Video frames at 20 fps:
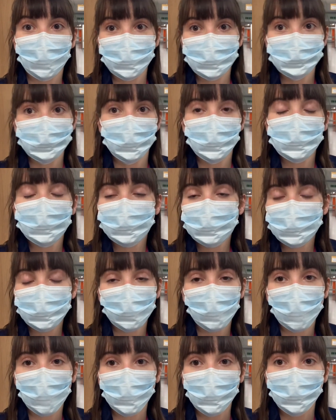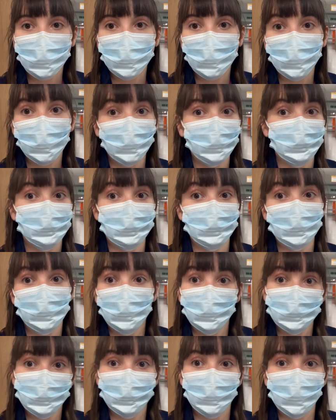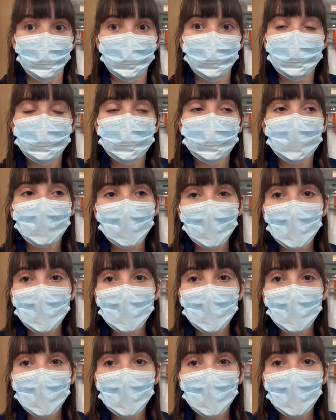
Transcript: asthma, and so do lots of adults.